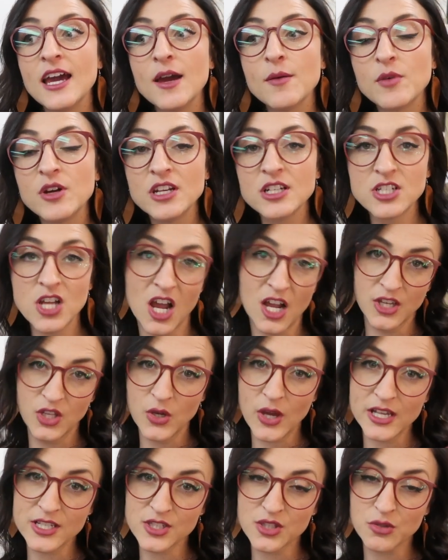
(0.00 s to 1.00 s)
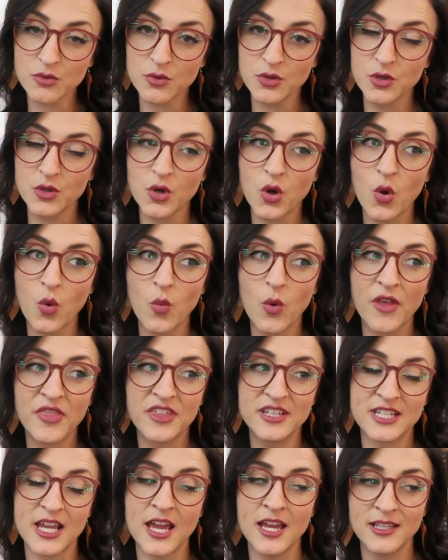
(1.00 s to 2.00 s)
I'm gonna talk you guys through
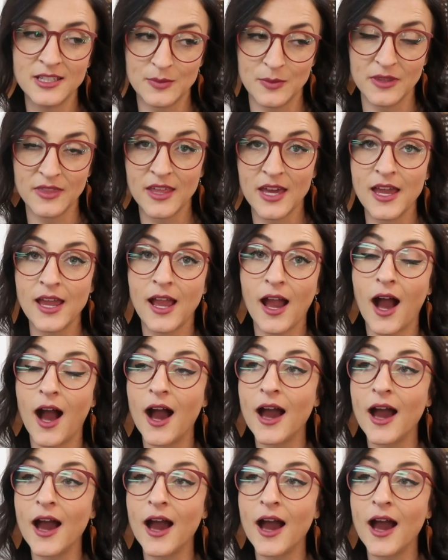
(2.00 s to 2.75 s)
what the day has been like.